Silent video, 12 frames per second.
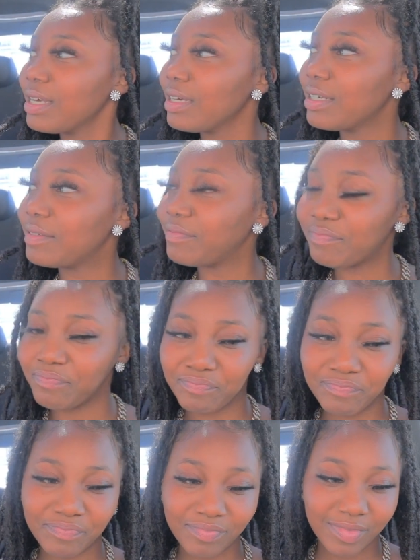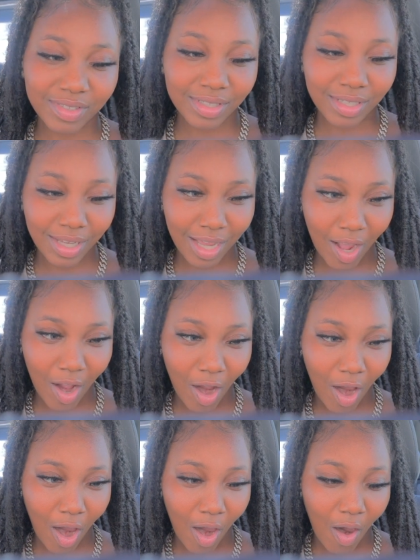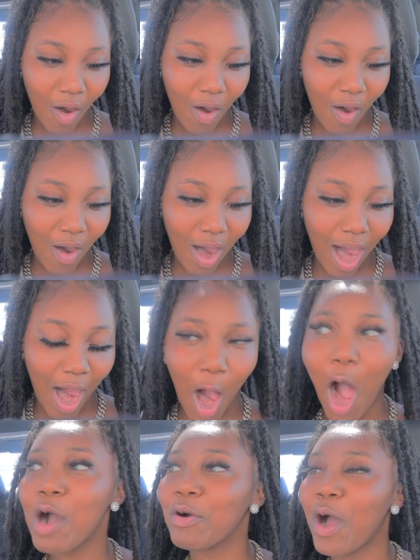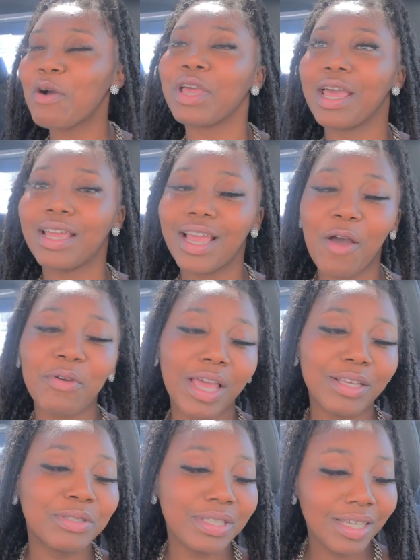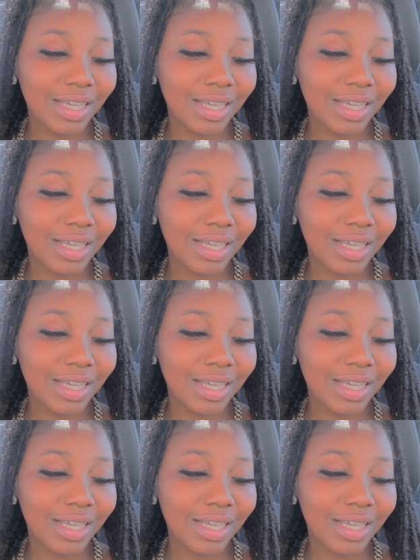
I, I, okay, you ain't gotta keep emphasizing the friend. Oh, okay, okay. You see.